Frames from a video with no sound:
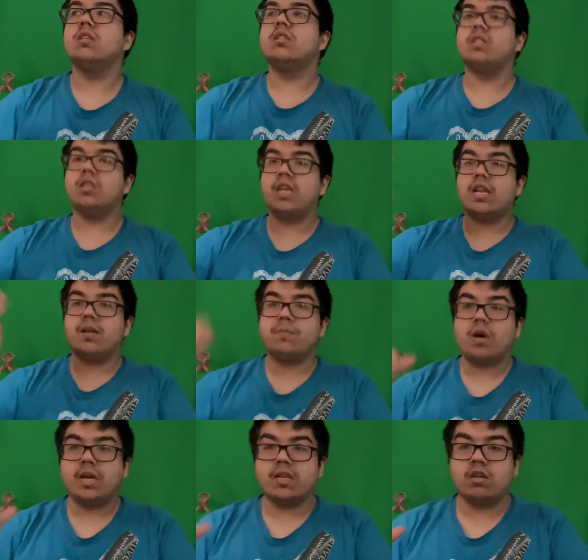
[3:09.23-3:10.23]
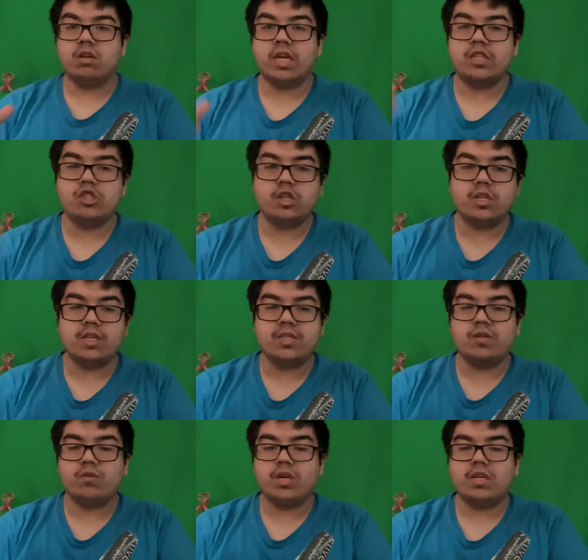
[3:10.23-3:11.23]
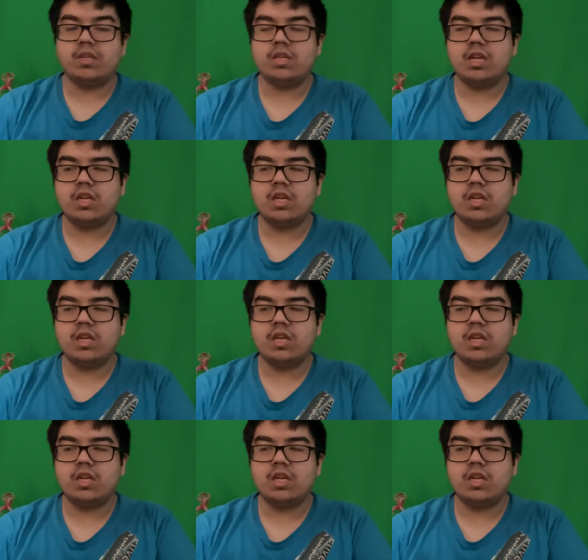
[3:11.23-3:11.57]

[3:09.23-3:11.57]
to get up my collection. It's the one